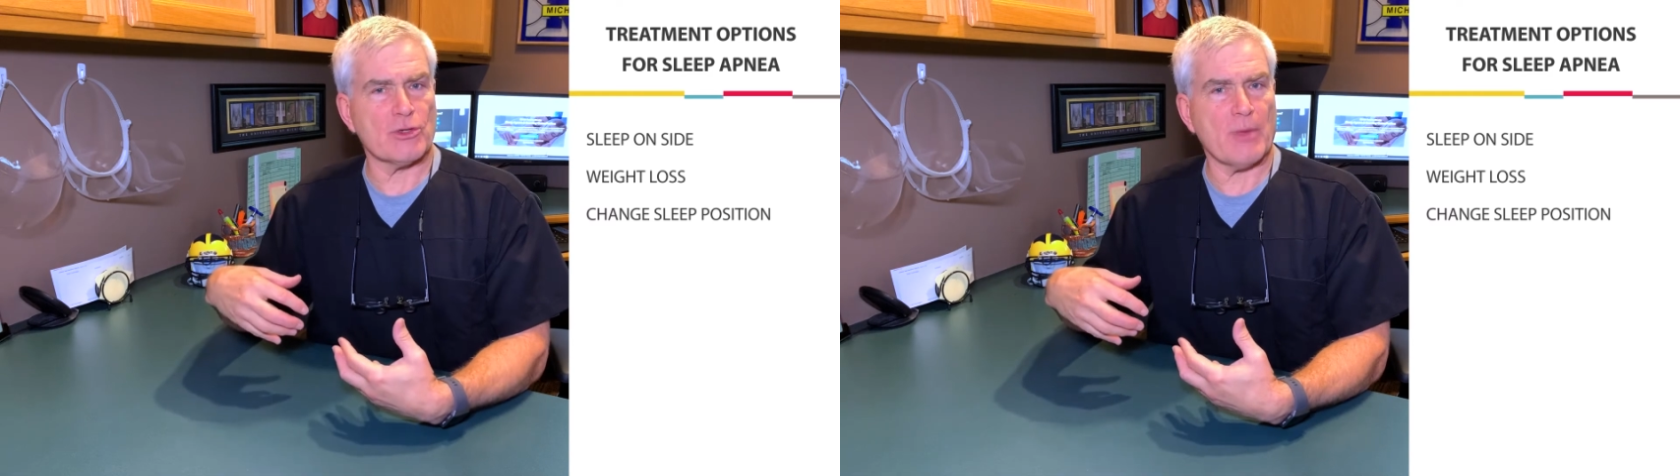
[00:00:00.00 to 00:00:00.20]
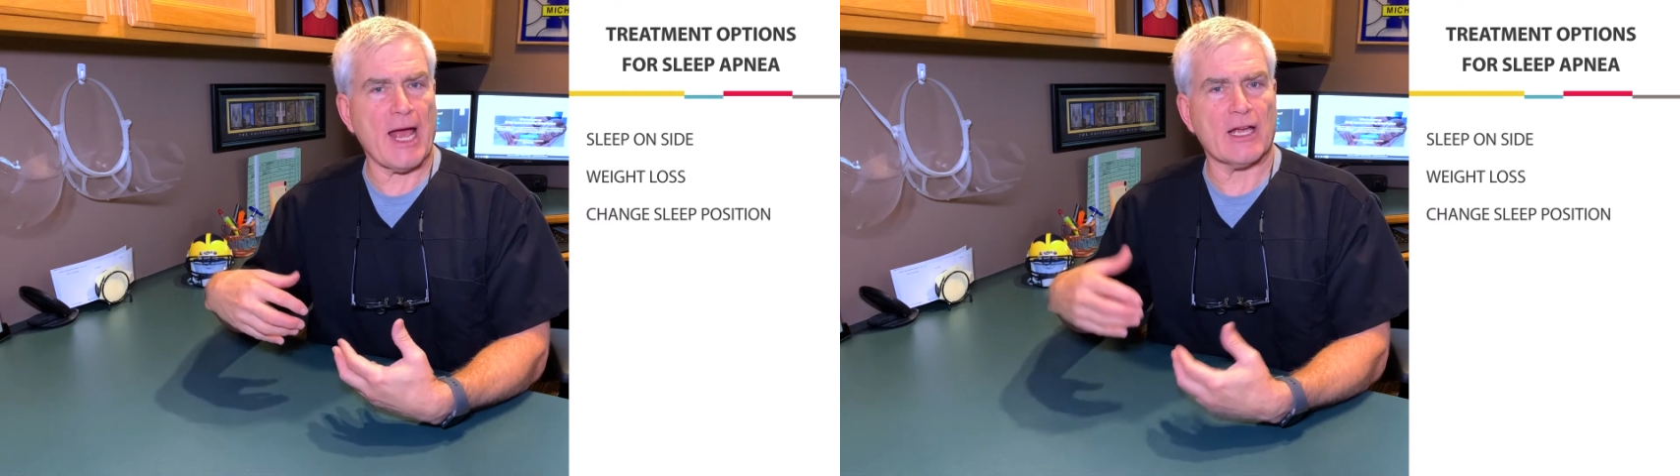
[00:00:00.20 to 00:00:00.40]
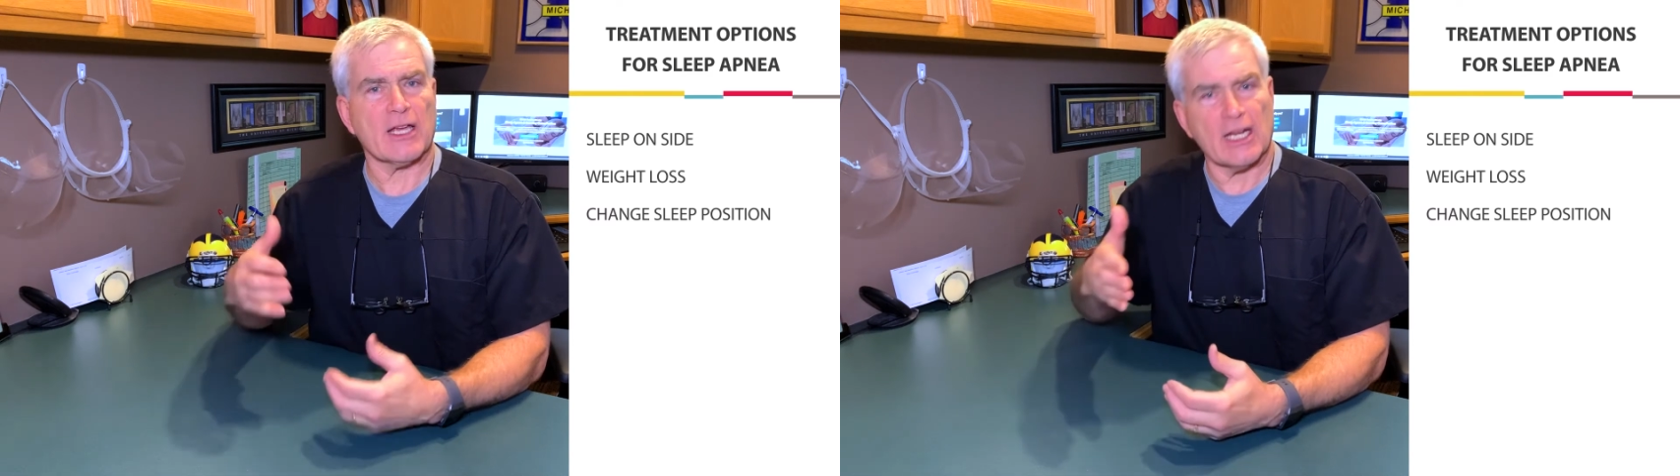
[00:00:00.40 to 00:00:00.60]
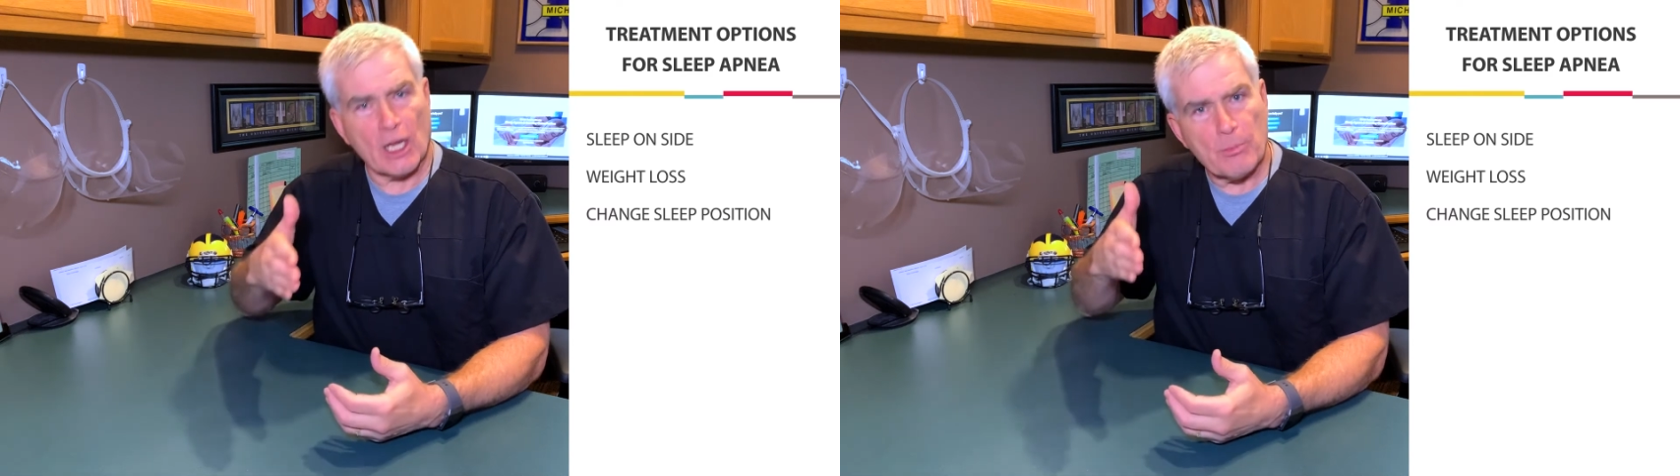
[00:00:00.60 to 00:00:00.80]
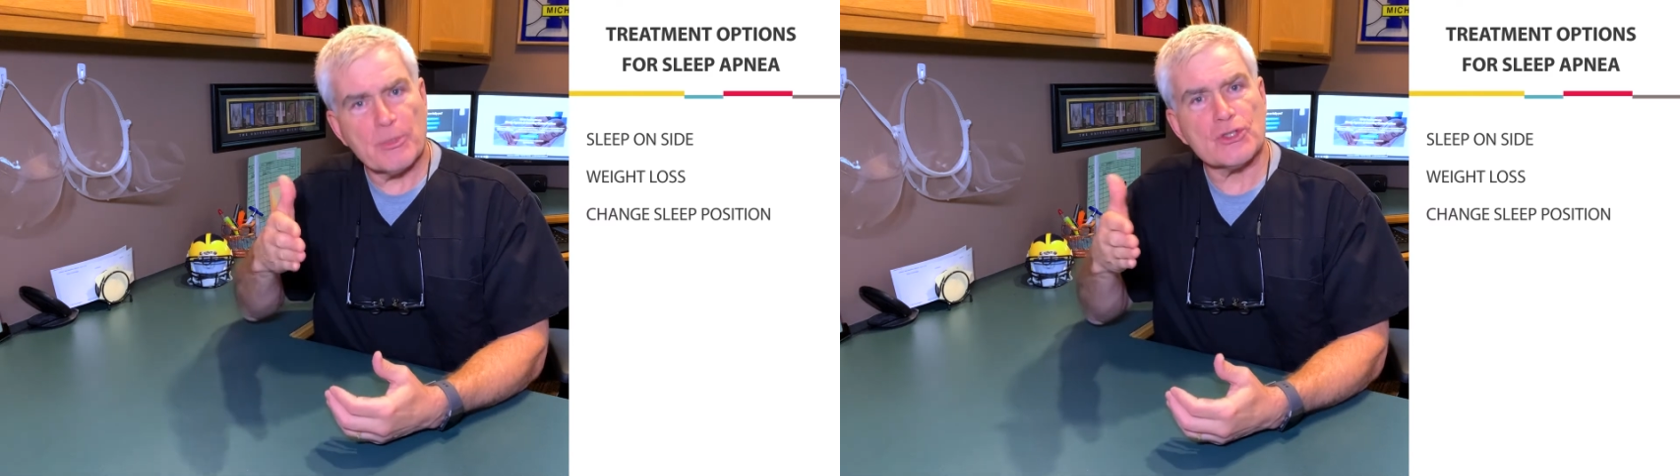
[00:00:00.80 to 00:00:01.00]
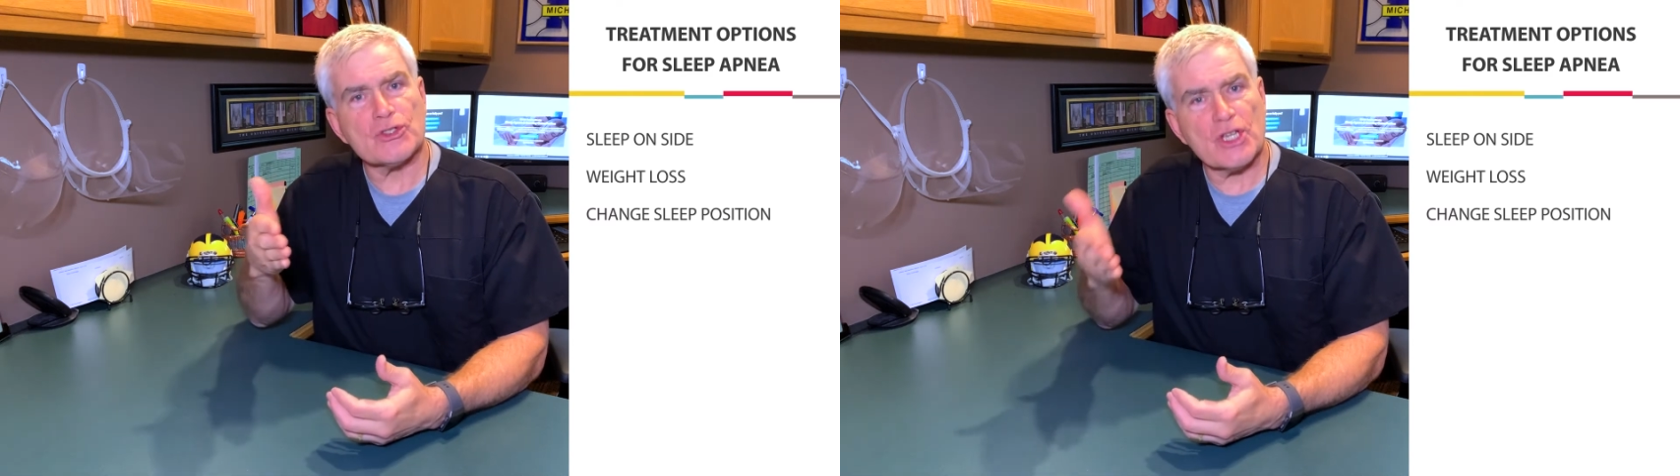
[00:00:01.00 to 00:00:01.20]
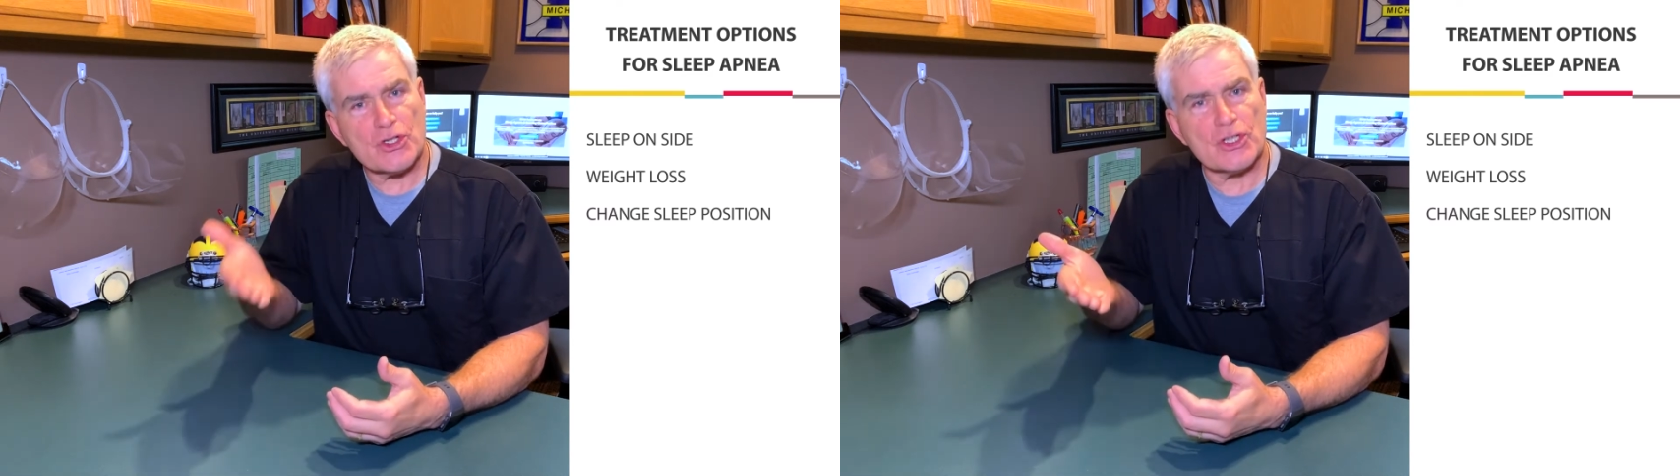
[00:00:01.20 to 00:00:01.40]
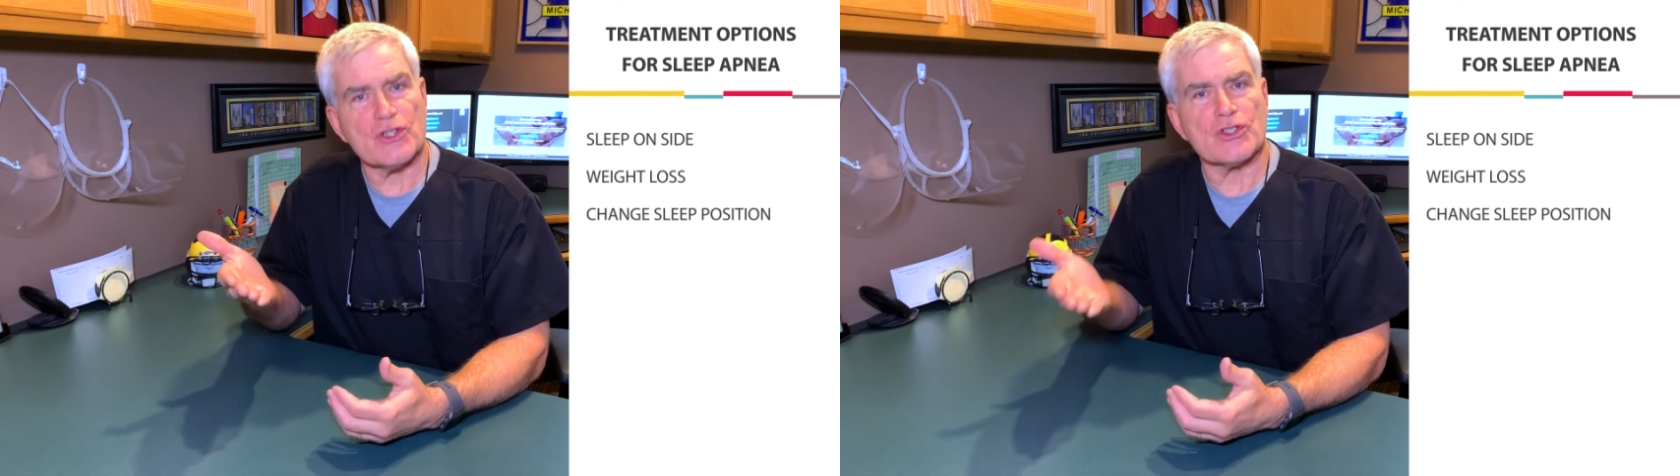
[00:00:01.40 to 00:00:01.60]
back can help position